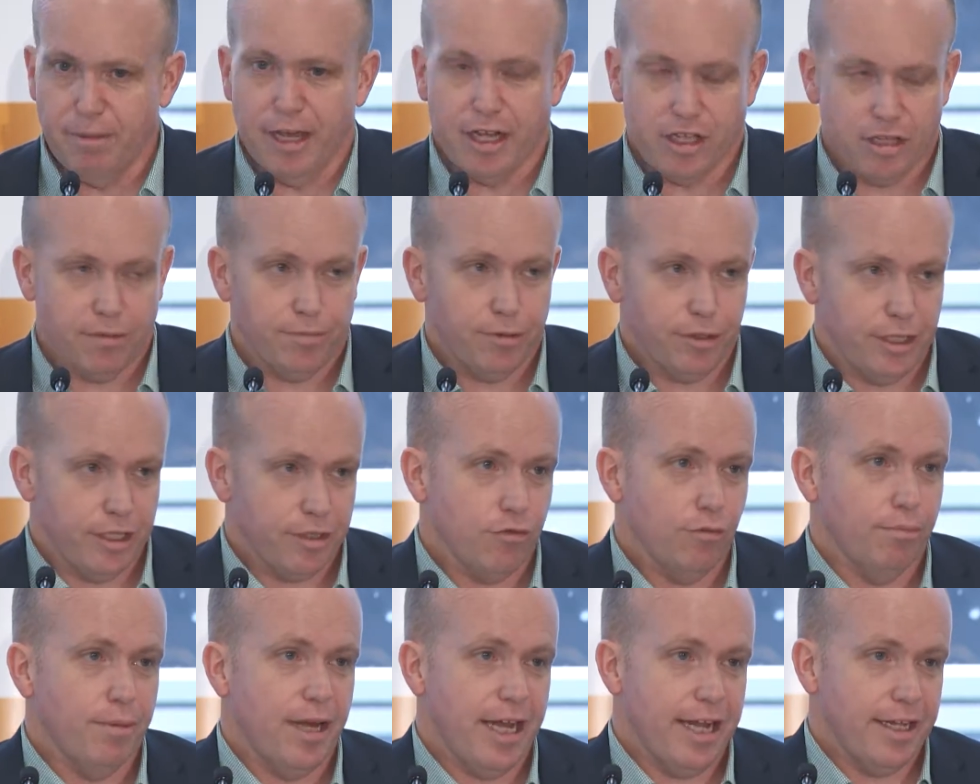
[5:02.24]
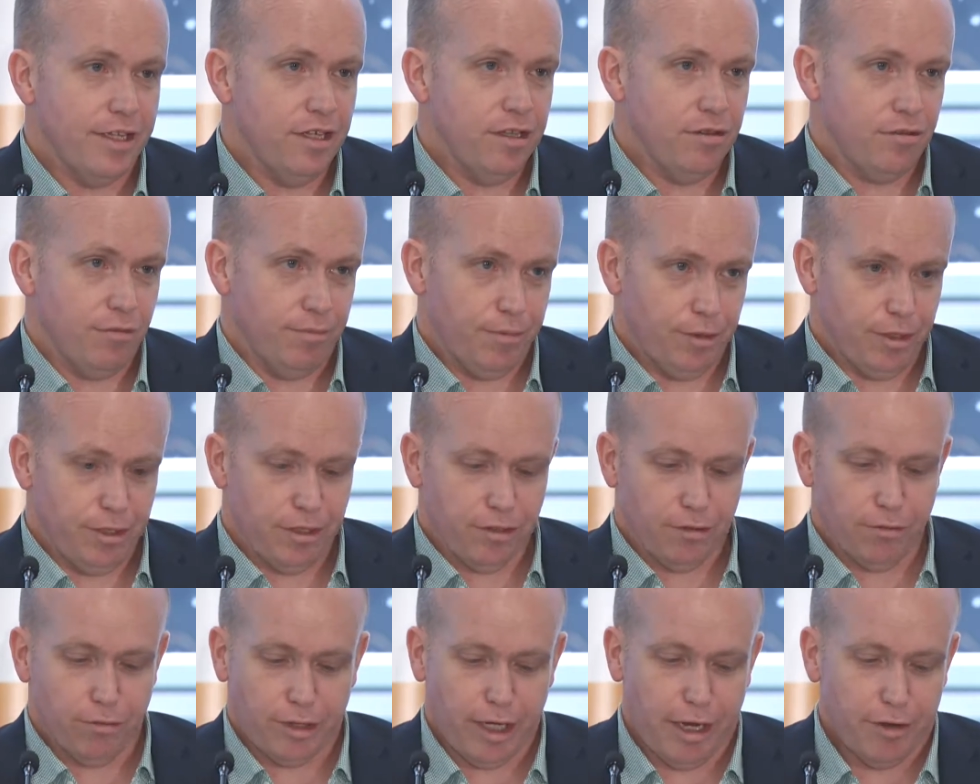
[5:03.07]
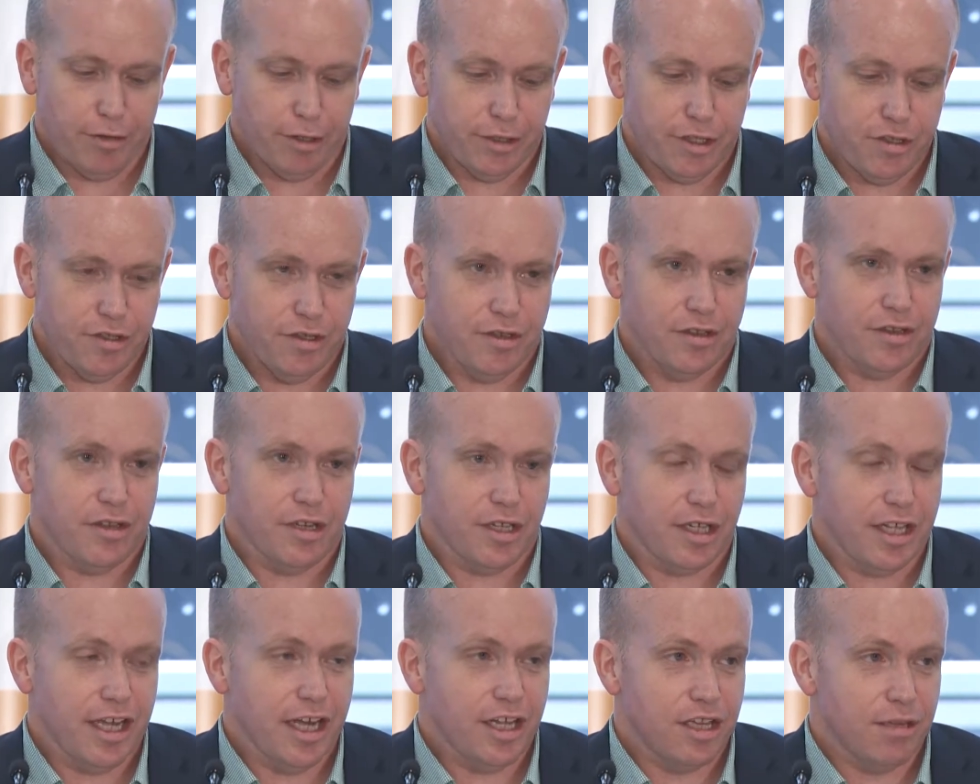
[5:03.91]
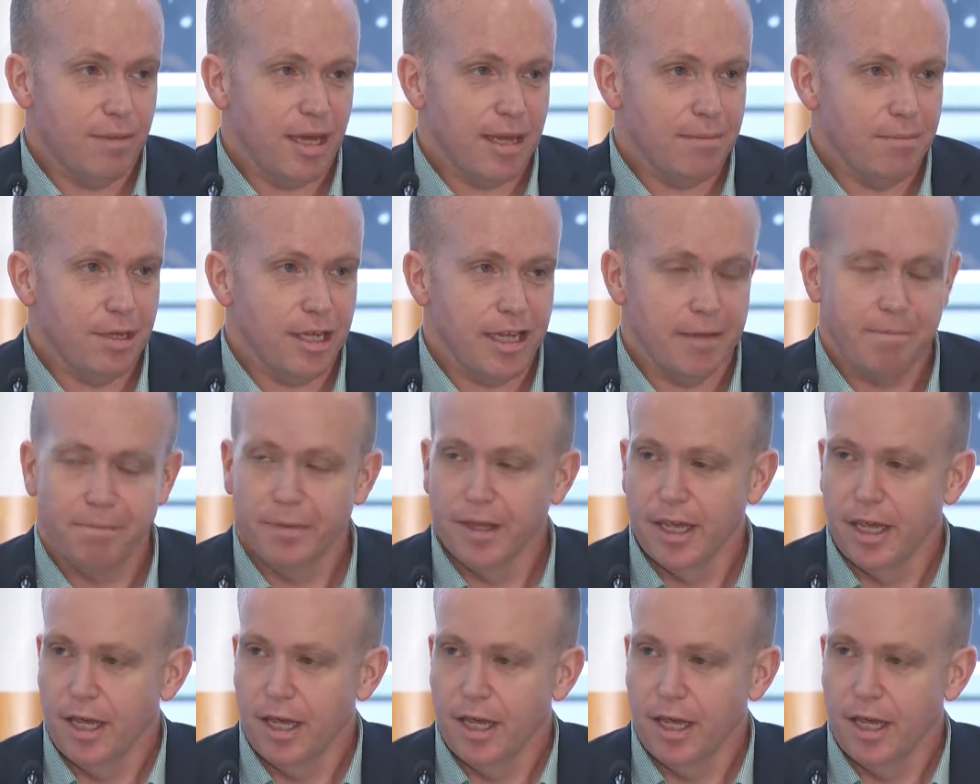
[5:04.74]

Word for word: major political parties or political coalitions, as the case may be,